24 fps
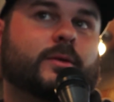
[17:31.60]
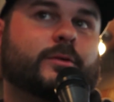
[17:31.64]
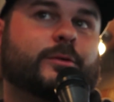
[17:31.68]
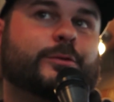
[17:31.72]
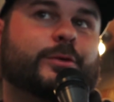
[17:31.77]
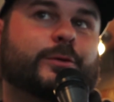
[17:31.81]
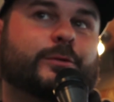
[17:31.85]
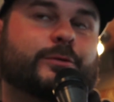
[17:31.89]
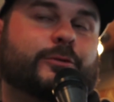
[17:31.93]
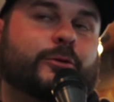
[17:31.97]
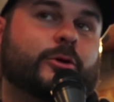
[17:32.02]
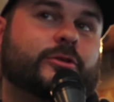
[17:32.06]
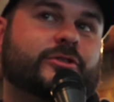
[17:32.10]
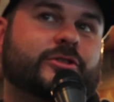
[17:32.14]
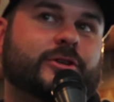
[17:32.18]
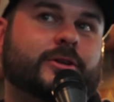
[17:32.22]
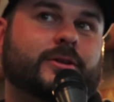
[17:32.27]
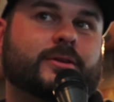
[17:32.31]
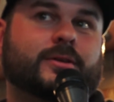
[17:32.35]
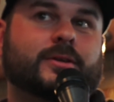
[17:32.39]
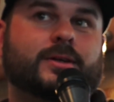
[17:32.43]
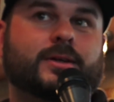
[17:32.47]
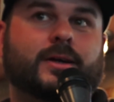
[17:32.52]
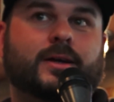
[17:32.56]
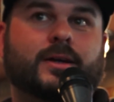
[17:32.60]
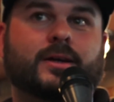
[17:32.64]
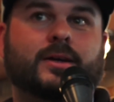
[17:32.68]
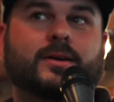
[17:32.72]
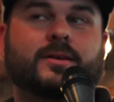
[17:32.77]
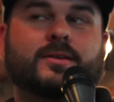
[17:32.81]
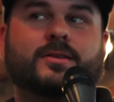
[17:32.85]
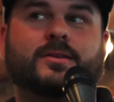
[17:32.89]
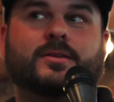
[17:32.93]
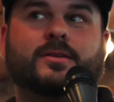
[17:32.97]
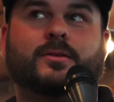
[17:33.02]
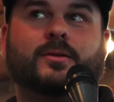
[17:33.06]
fortunately, I
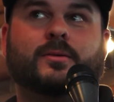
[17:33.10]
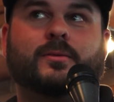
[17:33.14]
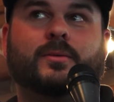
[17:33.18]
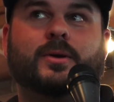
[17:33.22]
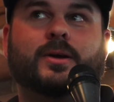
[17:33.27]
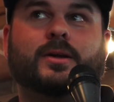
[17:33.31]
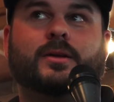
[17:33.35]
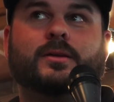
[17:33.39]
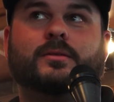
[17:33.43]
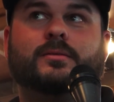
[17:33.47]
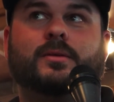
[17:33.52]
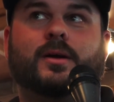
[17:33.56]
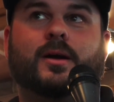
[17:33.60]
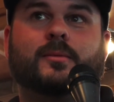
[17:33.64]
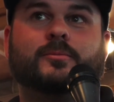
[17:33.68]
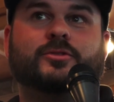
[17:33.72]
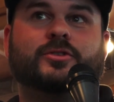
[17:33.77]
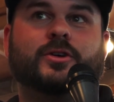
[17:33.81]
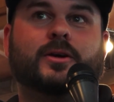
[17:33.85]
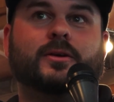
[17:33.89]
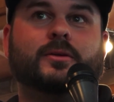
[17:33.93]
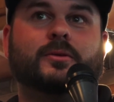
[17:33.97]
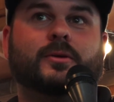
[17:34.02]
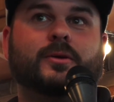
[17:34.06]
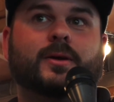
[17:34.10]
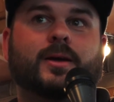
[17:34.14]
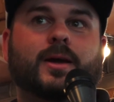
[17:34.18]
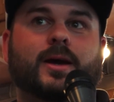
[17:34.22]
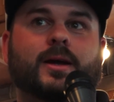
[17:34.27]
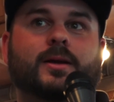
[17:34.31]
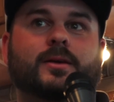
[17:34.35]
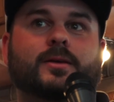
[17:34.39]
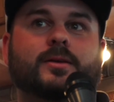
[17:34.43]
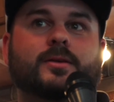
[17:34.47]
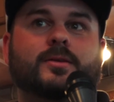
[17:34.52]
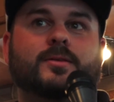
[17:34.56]
guess the way I'm trying to look
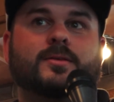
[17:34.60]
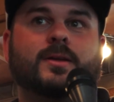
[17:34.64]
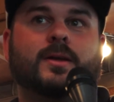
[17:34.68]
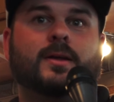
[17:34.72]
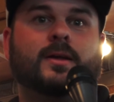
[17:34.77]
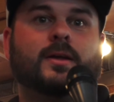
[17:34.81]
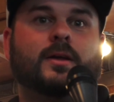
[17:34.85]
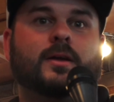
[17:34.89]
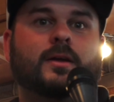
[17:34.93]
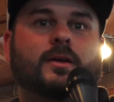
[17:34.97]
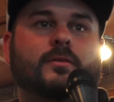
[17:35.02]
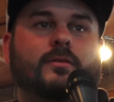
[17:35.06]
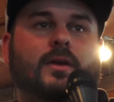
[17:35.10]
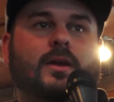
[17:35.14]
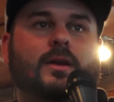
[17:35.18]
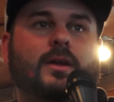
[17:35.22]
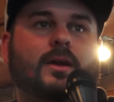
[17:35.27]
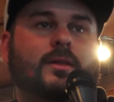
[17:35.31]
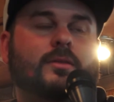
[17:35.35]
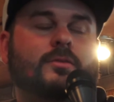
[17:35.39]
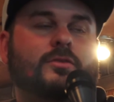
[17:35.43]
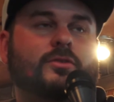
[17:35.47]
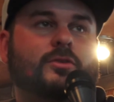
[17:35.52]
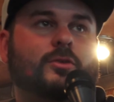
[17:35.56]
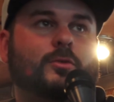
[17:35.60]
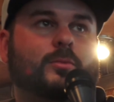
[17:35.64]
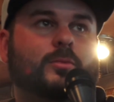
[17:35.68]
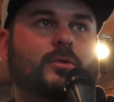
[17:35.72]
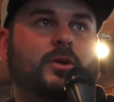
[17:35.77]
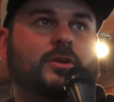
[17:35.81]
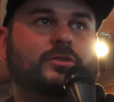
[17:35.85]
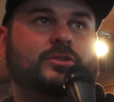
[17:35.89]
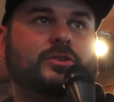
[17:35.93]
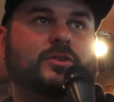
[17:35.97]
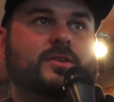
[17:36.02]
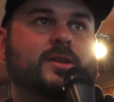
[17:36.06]
at it is, right now there's no
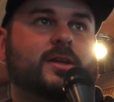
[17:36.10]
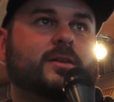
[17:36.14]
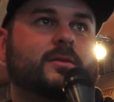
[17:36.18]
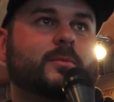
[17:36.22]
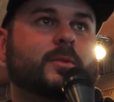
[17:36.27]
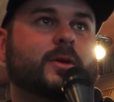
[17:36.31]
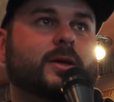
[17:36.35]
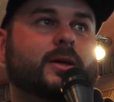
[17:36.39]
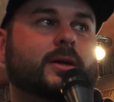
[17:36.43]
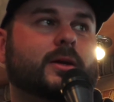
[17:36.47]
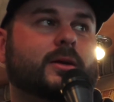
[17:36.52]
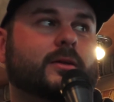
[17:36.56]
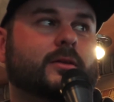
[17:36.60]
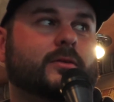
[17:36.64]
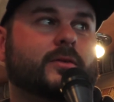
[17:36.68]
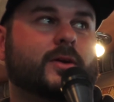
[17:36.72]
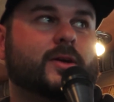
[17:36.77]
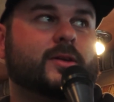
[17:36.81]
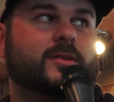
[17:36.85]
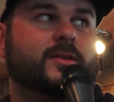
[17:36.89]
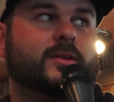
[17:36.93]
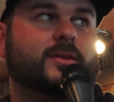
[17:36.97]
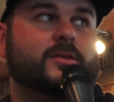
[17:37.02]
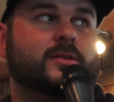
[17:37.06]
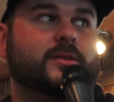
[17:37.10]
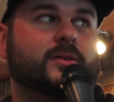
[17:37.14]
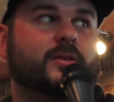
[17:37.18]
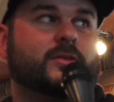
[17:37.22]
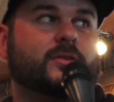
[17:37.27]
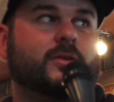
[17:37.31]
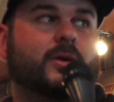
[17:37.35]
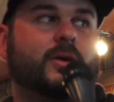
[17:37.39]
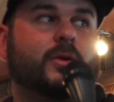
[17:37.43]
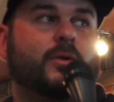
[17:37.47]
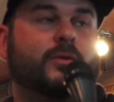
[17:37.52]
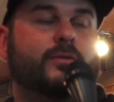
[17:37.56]
pressure. It's not the beginning of the race season,
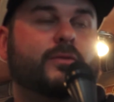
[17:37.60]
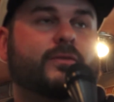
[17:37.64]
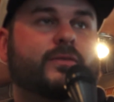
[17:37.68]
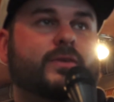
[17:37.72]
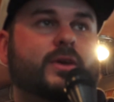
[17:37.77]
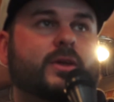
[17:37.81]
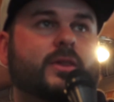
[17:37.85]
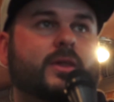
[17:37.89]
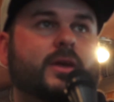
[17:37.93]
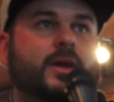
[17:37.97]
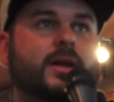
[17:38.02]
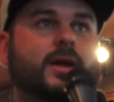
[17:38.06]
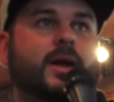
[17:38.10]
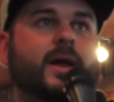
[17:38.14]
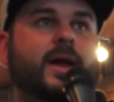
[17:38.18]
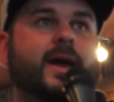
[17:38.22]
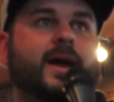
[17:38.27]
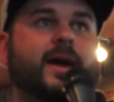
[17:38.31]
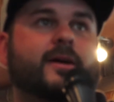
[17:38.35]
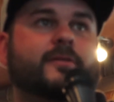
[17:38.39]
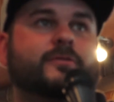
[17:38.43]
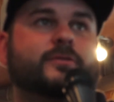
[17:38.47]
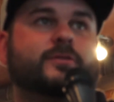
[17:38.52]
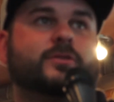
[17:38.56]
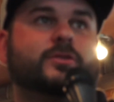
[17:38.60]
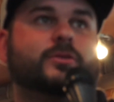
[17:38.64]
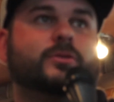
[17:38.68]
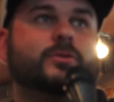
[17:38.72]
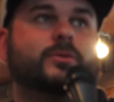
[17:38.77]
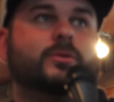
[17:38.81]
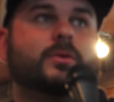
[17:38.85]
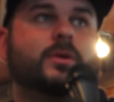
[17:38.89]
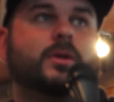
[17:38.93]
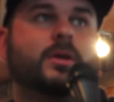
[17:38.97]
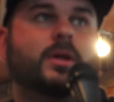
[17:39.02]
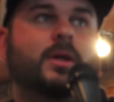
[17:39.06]
so I don't feel like I have
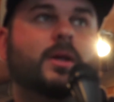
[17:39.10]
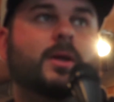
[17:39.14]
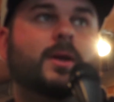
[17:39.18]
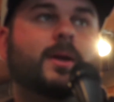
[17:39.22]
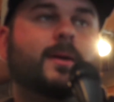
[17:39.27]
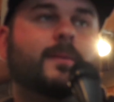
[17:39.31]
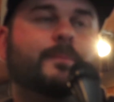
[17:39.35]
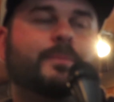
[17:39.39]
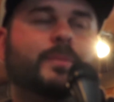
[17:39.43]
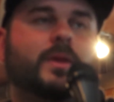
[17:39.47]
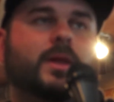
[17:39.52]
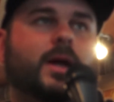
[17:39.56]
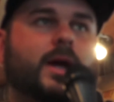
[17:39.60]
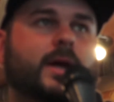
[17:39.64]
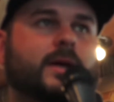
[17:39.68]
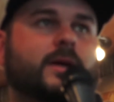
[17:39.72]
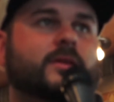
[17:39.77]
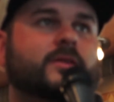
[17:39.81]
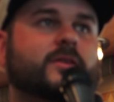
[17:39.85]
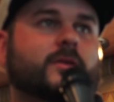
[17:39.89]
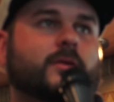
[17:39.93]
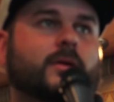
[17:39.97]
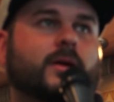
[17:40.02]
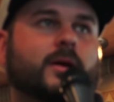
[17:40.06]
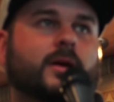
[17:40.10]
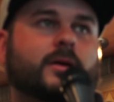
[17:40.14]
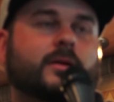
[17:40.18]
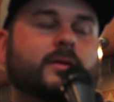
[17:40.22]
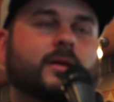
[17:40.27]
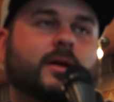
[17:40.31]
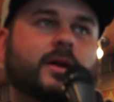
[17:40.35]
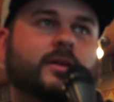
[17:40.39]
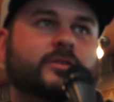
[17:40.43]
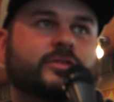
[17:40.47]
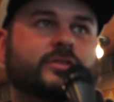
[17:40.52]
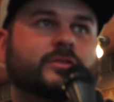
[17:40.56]
to. I guess
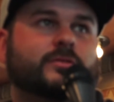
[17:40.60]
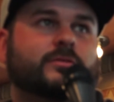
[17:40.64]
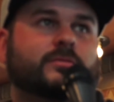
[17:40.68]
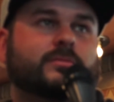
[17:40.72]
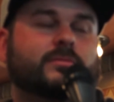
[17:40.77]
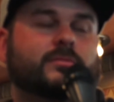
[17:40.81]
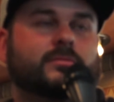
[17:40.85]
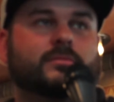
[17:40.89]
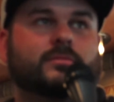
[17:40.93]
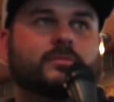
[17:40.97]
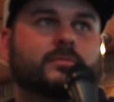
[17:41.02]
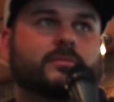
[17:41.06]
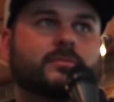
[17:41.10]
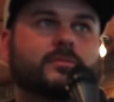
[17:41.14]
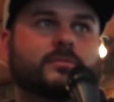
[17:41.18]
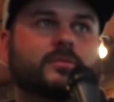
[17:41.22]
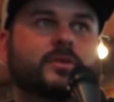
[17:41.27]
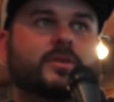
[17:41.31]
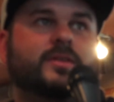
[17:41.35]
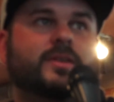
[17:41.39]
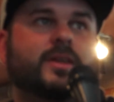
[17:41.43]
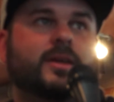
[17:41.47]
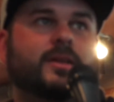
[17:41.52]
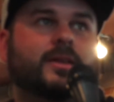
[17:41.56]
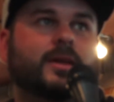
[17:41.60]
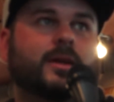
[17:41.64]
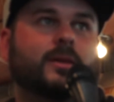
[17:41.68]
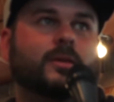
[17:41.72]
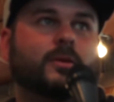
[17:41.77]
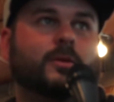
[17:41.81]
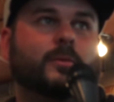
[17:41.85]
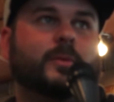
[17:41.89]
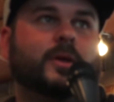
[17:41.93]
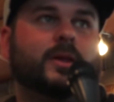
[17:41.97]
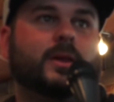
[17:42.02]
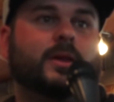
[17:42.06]
I should restate that a
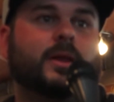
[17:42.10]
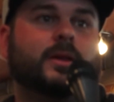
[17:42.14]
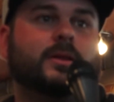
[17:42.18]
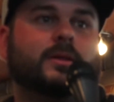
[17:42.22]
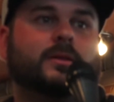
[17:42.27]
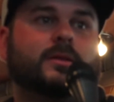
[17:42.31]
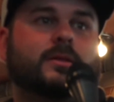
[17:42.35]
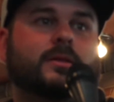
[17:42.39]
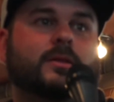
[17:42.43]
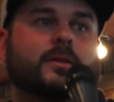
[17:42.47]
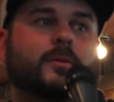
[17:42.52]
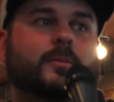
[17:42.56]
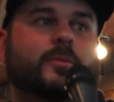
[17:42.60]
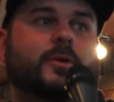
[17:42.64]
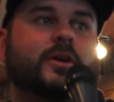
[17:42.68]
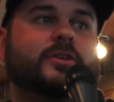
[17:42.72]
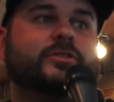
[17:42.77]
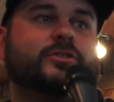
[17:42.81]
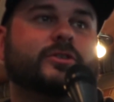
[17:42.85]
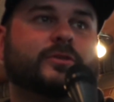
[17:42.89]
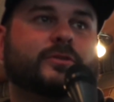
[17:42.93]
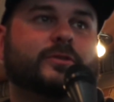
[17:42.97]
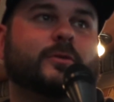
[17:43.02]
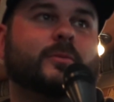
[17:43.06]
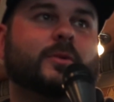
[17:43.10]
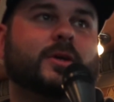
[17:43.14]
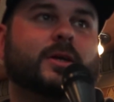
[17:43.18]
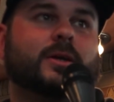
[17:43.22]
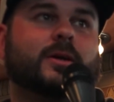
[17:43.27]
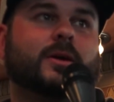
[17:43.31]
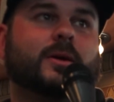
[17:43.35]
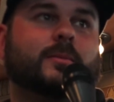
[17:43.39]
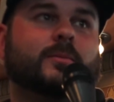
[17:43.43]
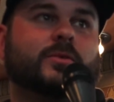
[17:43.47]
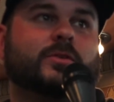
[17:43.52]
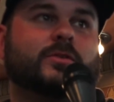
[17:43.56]
little bit. The pressure for me
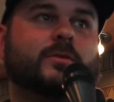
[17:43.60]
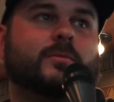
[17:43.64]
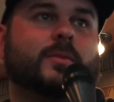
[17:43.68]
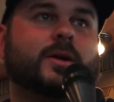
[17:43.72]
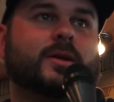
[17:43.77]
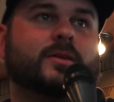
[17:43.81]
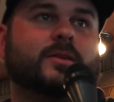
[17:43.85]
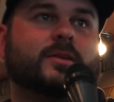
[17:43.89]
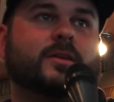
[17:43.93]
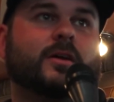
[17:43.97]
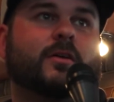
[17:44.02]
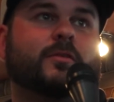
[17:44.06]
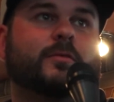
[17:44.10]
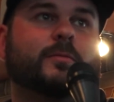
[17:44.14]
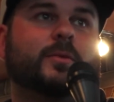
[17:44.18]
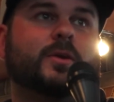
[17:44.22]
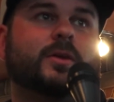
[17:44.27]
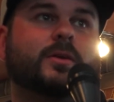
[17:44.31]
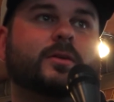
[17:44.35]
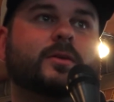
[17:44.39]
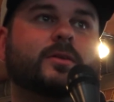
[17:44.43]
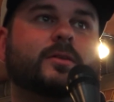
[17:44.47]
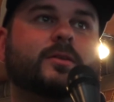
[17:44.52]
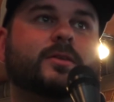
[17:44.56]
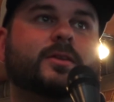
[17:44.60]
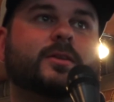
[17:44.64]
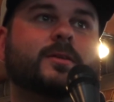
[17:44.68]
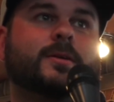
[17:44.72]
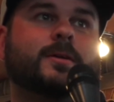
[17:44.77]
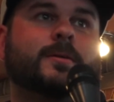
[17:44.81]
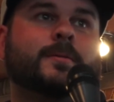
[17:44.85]
comes from myself, because